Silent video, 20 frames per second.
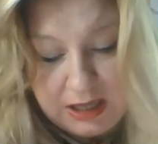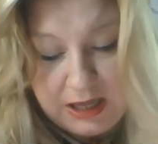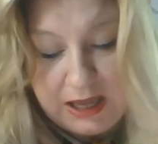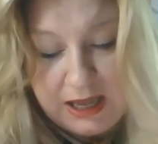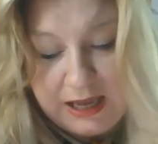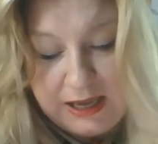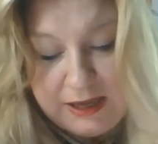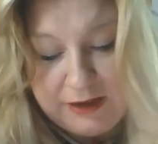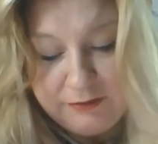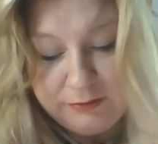
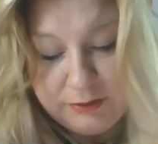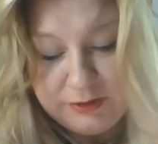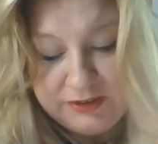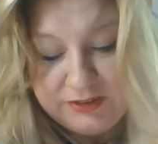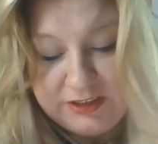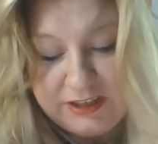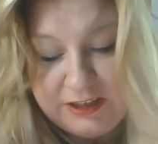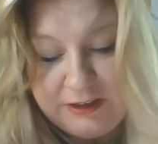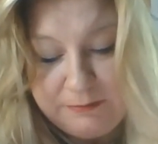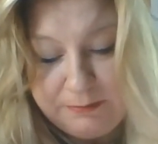I have
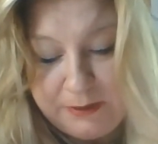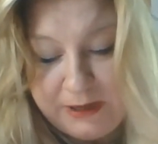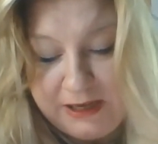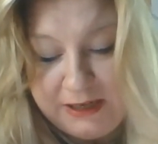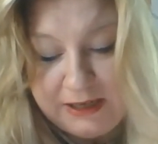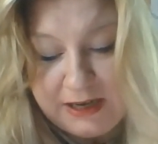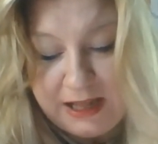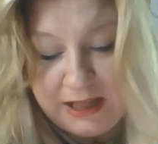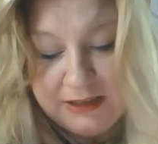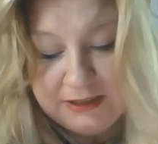received paid
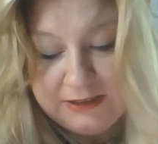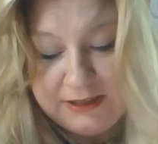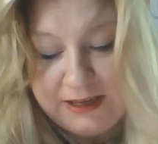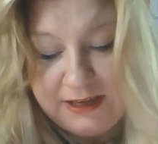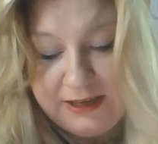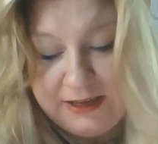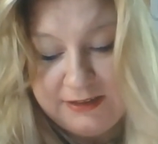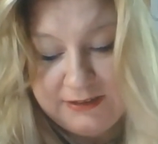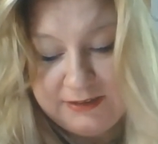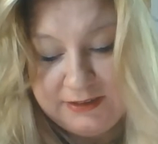
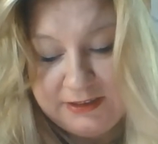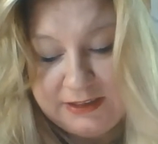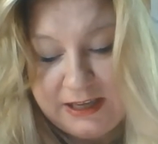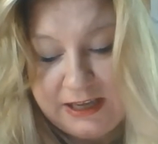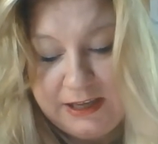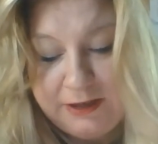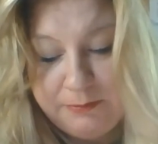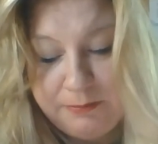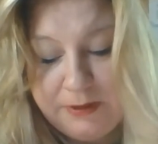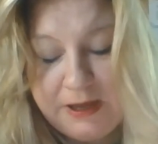holidays and
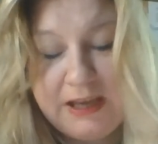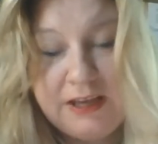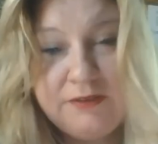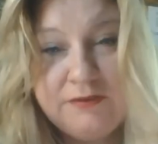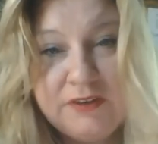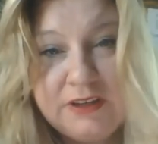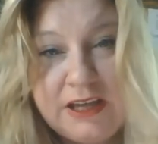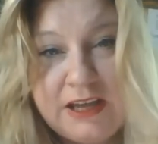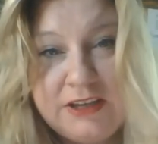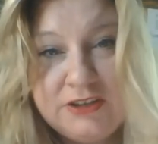8 paid
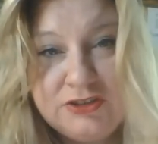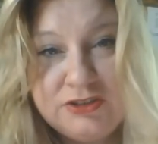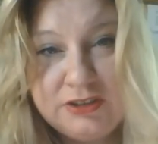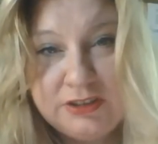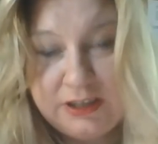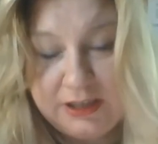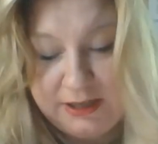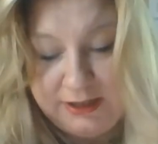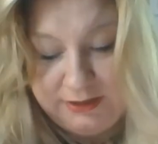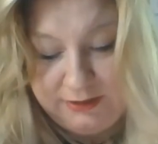vacation
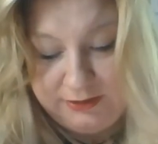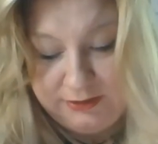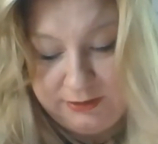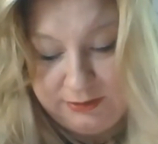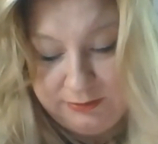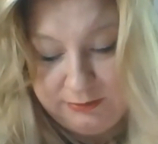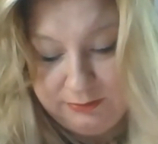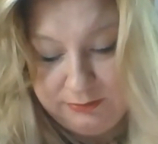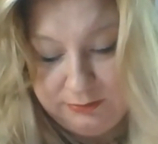days.